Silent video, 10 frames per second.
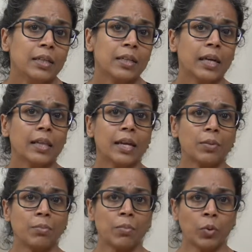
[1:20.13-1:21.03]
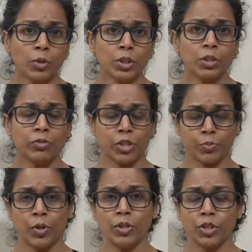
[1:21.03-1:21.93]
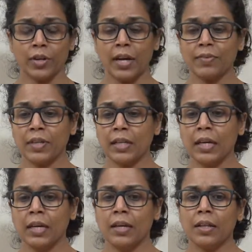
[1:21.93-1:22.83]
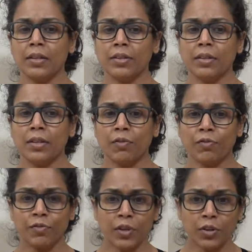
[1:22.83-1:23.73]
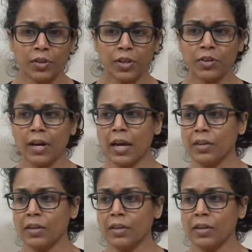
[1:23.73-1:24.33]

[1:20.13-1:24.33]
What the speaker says: Okay, that emotional response you're having, the fear that you're